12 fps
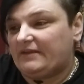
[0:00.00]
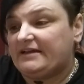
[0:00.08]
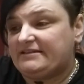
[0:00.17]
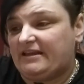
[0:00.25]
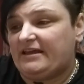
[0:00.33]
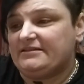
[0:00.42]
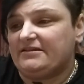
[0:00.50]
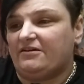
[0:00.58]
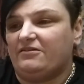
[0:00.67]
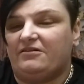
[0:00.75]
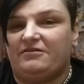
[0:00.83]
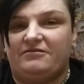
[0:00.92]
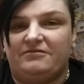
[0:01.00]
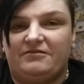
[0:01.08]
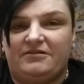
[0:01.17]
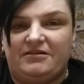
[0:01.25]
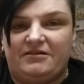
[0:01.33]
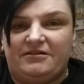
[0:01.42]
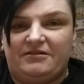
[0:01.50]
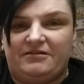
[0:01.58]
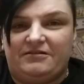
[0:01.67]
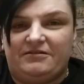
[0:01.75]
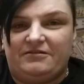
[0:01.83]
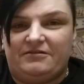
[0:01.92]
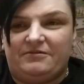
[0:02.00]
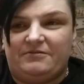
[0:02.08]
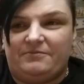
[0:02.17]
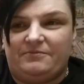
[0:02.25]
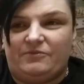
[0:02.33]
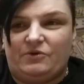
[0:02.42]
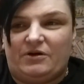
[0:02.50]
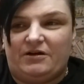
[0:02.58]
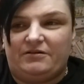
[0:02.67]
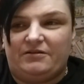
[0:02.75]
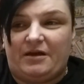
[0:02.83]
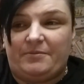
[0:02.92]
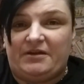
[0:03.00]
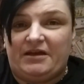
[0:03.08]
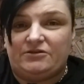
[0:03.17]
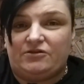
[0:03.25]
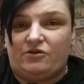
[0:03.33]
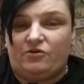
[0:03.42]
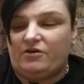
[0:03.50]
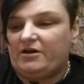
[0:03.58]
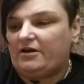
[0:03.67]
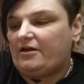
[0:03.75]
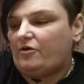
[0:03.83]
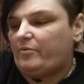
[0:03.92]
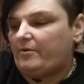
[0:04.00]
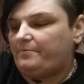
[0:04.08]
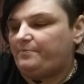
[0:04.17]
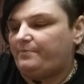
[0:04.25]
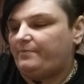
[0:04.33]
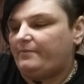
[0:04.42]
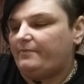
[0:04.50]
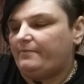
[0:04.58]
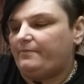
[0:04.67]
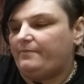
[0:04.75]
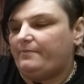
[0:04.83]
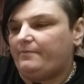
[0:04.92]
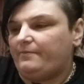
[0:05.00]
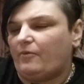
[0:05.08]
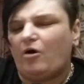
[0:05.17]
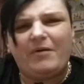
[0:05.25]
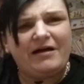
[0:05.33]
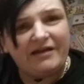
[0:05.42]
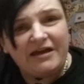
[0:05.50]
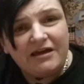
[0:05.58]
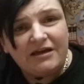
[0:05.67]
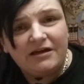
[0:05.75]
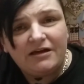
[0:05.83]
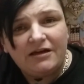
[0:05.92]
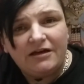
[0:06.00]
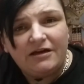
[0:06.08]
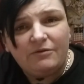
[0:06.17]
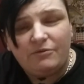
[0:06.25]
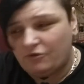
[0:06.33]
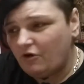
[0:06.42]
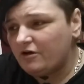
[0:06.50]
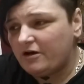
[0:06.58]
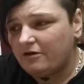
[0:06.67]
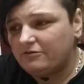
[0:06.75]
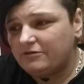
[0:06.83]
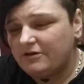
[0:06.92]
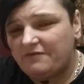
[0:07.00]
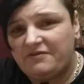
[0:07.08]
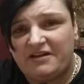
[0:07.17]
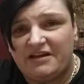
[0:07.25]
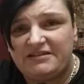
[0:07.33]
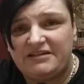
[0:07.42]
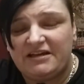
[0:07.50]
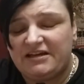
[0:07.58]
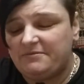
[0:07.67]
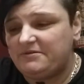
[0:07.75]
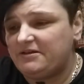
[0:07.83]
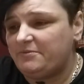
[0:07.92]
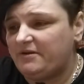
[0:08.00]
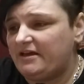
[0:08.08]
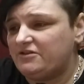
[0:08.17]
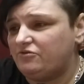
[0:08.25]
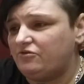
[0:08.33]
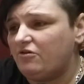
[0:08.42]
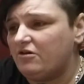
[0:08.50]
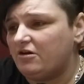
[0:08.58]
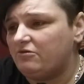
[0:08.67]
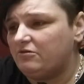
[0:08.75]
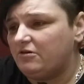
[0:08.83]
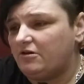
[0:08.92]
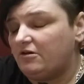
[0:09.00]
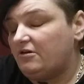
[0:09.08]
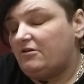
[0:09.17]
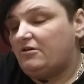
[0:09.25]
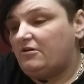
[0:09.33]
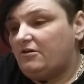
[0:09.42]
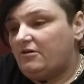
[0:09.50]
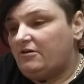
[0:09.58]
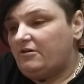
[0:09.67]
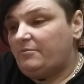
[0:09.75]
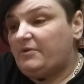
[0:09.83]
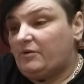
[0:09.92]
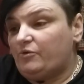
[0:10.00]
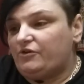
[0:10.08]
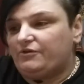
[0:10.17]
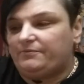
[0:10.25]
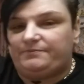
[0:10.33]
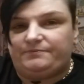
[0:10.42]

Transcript: That's a nice colour. More. That'd be nice on a nautical album. What am I like? nautical. Everything I see, I keep seeing it be nice on nautical. But it would